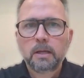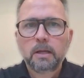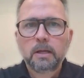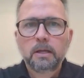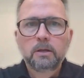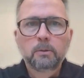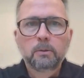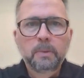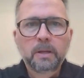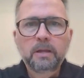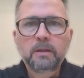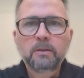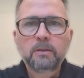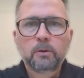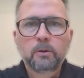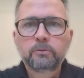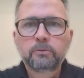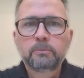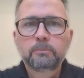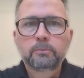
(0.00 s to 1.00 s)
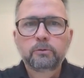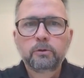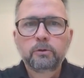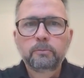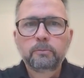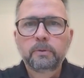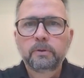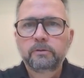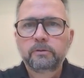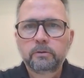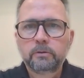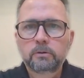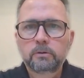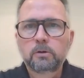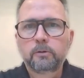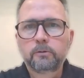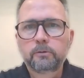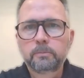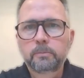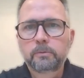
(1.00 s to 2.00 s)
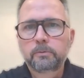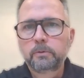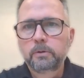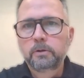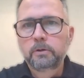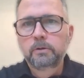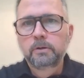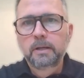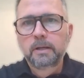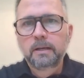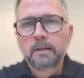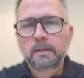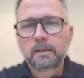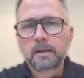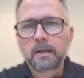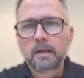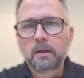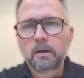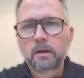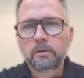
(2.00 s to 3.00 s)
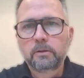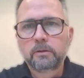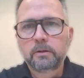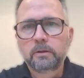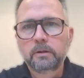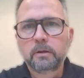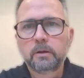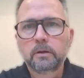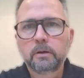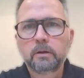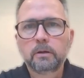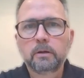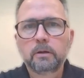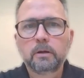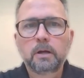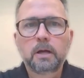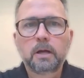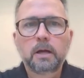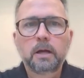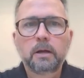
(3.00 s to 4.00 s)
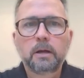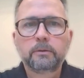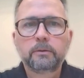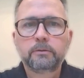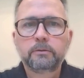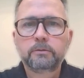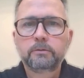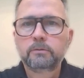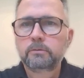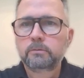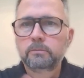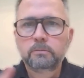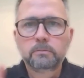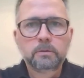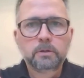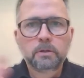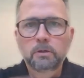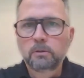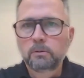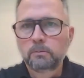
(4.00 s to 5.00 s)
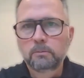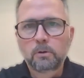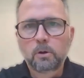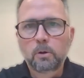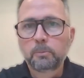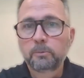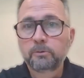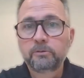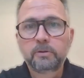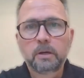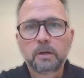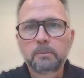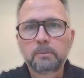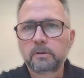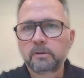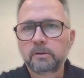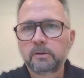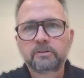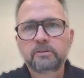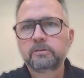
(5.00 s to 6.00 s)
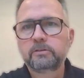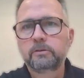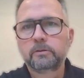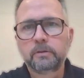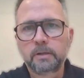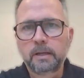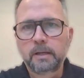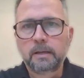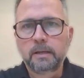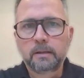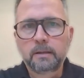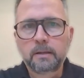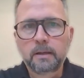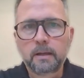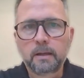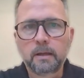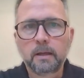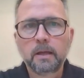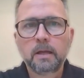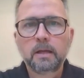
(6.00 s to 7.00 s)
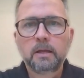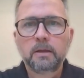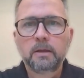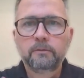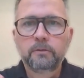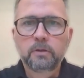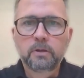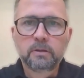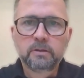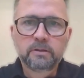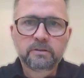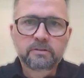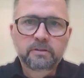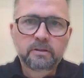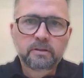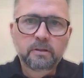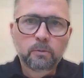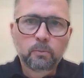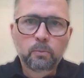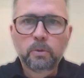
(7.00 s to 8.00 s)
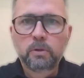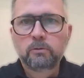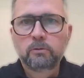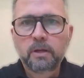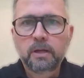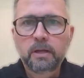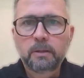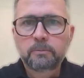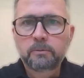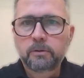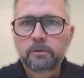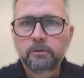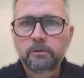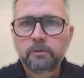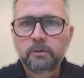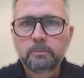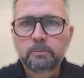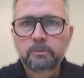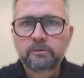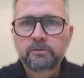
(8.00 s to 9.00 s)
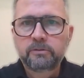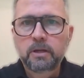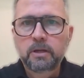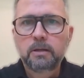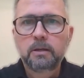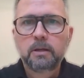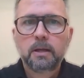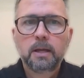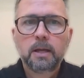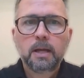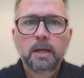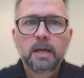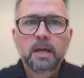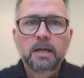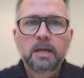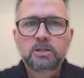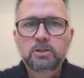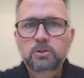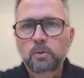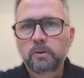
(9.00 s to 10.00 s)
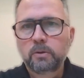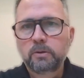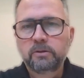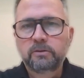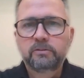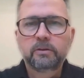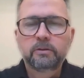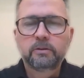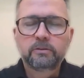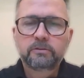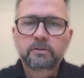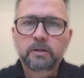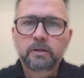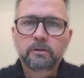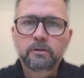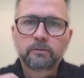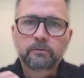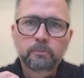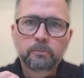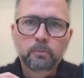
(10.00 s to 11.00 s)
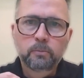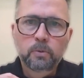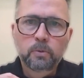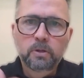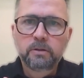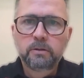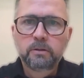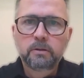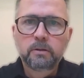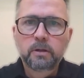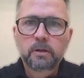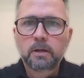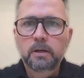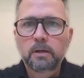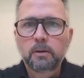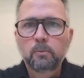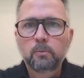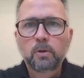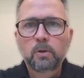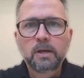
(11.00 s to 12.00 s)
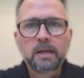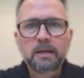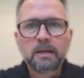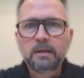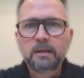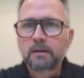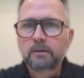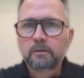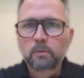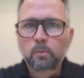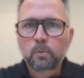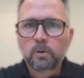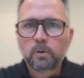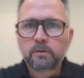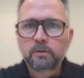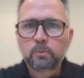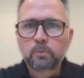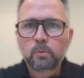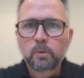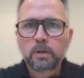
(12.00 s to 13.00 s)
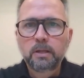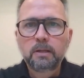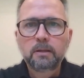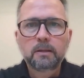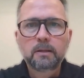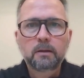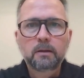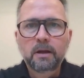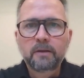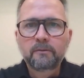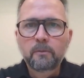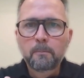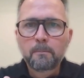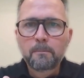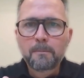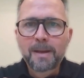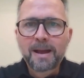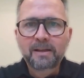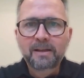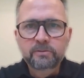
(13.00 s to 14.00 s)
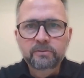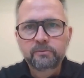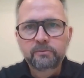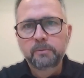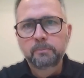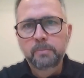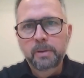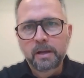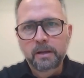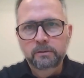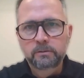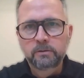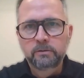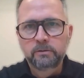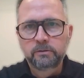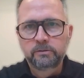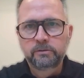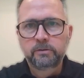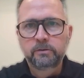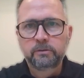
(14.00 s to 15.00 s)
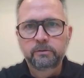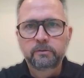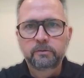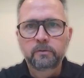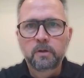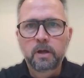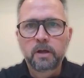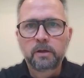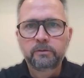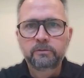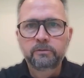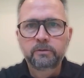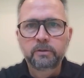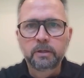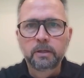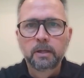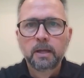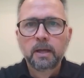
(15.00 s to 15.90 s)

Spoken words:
Making those improvements, you'll go from 380K on the year to almost double at 680K. If you can just get that win rate up to 30% and shorten the sales cycle from 180 down to 120, that'll have a massive impact on your sales velocity.